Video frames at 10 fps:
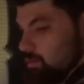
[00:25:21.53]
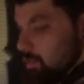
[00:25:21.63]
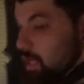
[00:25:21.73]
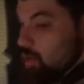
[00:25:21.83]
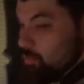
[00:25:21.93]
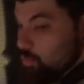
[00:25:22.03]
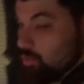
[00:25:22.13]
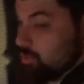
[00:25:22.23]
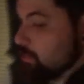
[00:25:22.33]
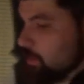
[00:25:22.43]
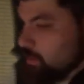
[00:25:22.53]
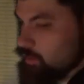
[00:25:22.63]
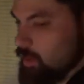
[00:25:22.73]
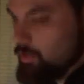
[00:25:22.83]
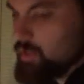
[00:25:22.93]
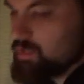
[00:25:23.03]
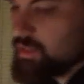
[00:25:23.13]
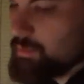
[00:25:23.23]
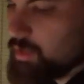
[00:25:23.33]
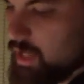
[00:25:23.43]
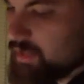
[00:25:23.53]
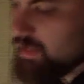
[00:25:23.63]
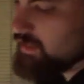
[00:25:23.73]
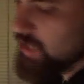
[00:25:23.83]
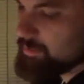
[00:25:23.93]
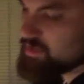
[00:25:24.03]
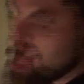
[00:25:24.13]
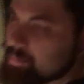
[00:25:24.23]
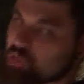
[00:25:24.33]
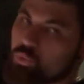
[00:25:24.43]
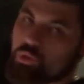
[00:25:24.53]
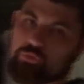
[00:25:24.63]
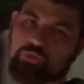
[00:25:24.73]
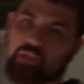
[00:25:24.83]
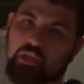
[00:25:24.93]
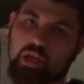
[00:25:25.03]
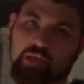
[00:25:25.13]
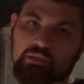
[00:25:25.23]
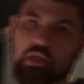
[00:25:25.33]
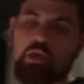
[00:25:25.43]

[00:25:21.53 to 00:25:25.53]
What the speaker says: Now I'm more diurnal. I'd rather sleep during the day, take naps. Naps are a wonderful thing, guys.